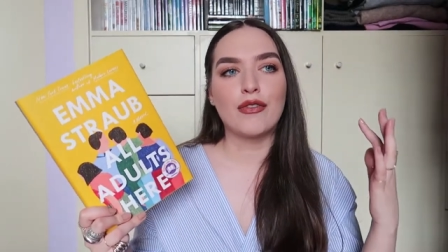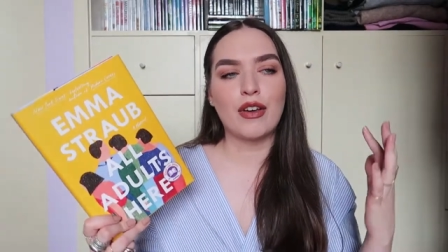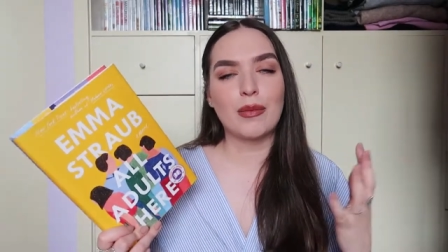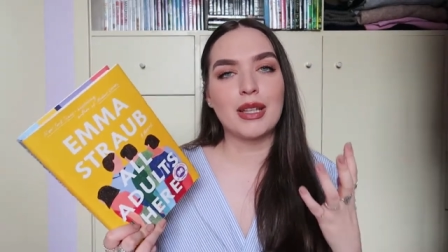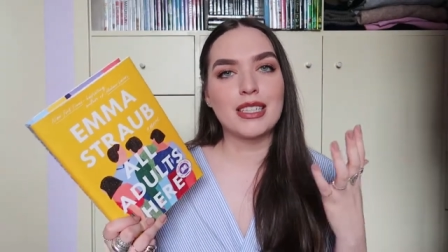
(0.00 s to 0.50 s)

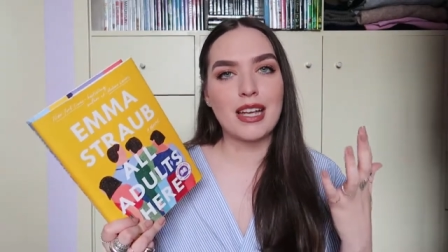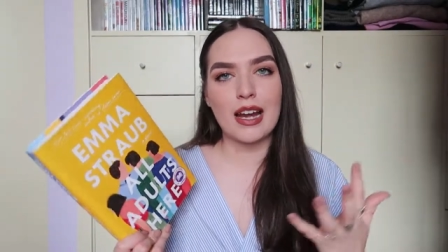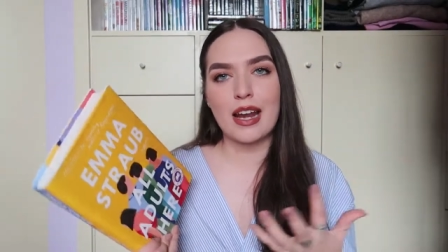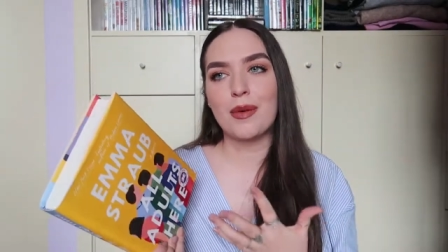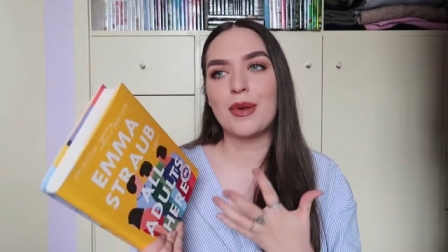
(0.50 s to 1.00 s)
family
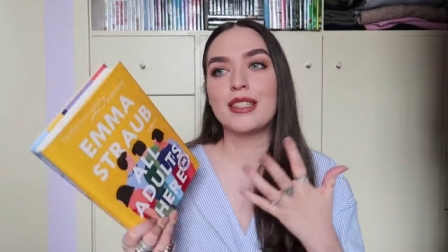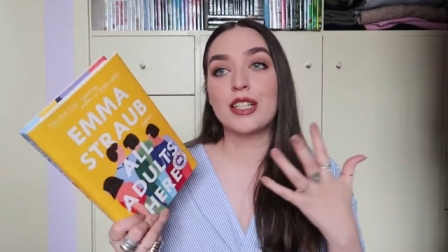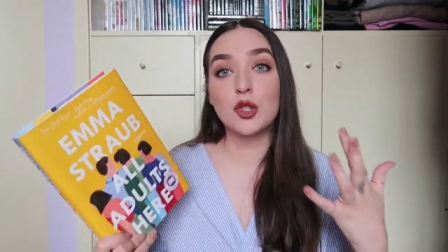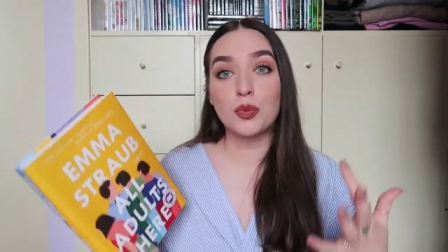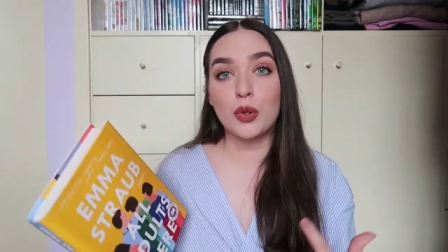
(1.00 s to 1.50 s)
dynamics
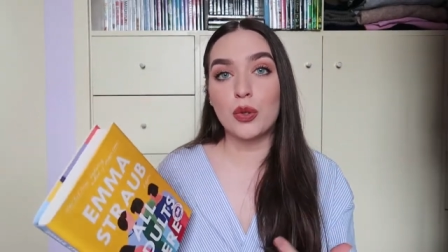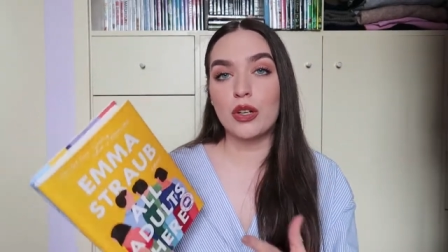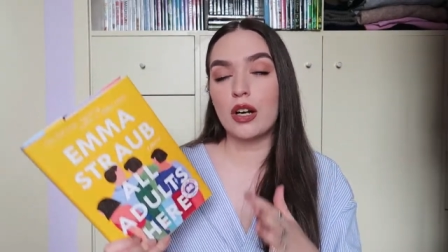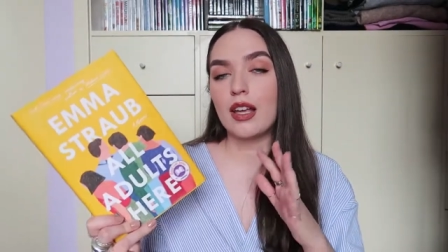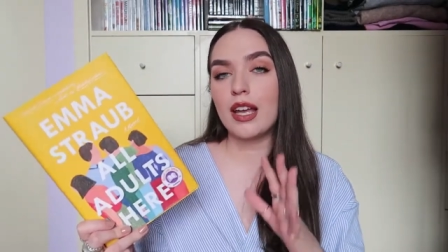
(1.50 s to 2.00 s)

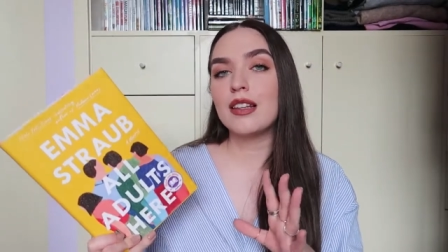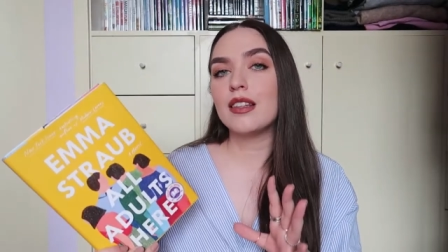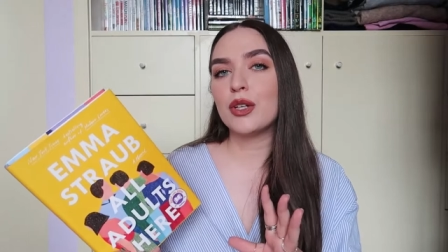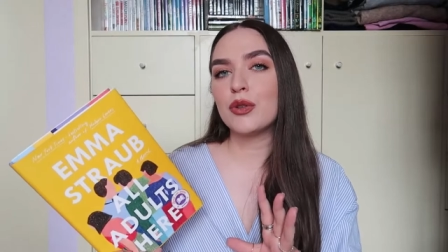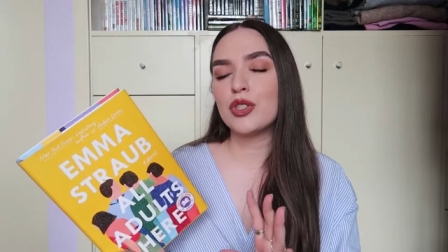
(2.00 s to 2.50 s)
explored in
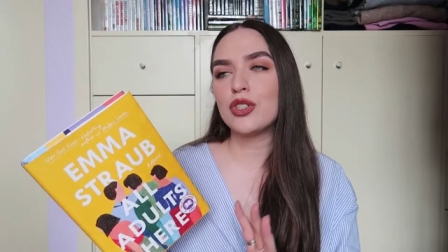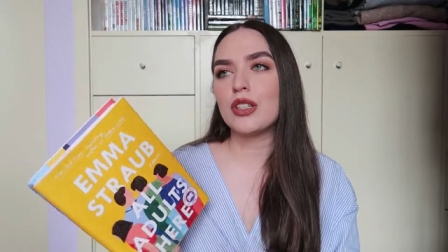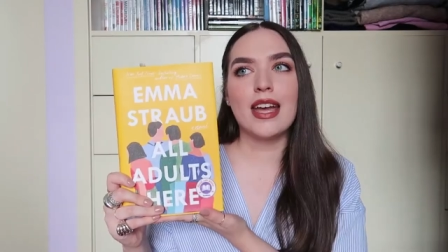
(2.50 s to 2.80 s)
literature.